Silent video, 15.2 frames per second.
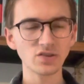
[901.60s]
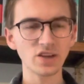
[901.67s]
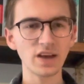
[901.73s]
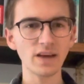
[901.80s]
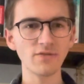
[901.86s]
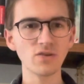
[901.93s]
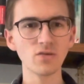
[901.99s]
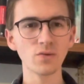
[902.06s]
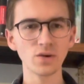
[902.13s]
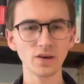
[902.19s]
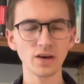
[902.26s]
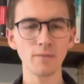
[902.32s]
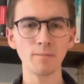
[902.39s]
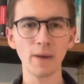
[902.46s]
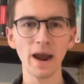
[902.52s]
that if you were to
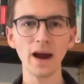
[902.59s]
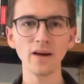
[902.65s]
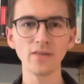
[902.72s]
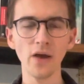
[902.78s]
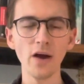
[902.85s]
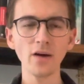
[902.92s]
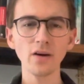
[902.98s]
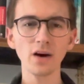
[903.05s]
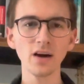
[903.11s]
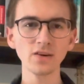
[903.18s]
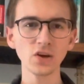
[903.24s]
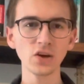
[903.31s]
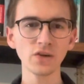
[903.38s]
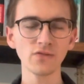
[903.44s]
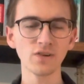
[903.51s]
compare their
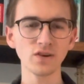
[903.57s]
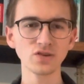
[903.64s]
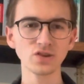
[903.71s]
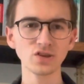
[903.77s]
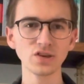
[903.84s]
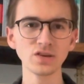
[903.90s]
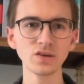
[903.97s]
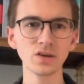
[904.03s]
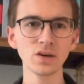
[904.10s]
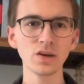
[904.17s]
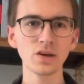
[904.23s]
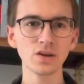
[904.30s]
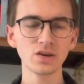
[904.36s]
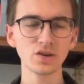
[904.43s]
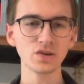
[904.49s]
cognitive function
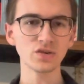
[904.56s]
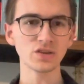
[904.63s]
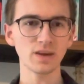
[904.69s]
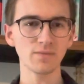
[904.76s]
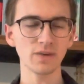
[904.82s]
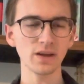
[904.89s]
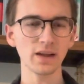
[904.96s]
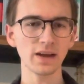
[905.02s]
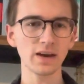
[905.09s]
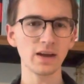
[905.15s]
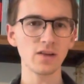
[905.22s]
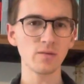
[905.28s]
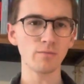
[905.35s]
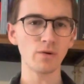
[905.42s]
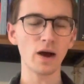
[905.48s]
to something like
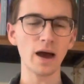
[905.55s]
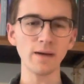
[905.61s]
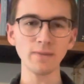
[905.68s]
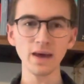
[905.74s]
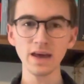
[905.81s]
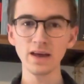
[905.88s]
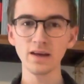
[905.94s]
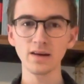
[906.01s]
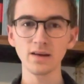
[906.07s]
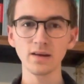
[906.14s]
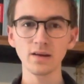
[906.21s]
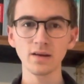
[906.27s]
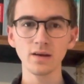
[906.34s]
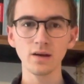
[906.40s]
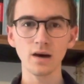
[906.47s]
another primate,
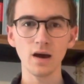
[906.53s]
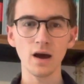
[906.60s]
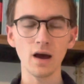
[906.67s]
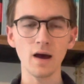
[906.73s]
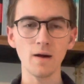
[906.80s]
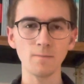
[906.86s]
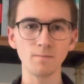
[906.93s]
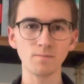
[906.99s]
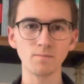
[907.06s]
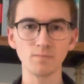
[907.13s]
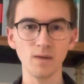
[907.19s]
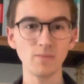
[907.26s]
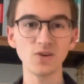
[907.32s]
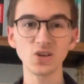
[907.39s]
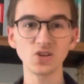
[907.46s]

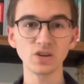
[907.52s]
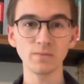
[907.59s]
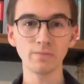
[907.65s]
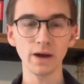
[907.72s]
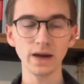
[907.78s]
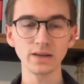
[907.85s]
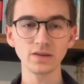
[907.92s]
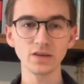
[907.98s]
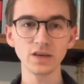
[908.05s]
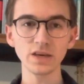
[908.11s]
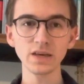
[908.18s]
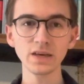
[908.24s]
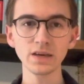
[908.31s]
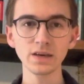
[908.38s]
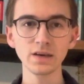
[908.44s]
maybe a
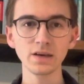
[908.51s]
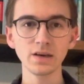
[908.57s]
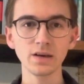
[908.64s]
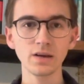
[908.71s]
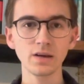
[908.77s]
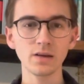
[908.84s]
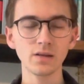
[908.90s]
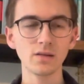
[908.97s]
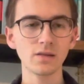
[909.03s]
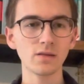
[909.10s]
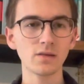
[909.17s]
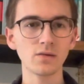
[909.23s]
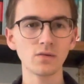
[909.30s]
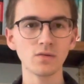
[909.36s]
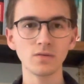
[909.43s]
chimpanzee,
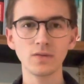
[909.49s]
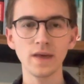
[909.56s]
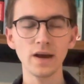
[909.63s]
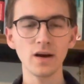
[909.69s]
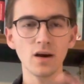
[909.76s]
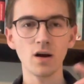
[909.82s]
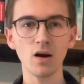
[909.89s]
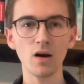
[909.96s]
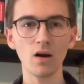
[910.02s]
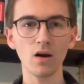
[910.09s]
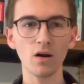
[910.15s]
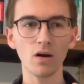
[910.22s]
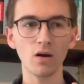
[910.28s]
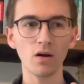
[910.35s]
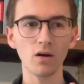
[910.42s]
there are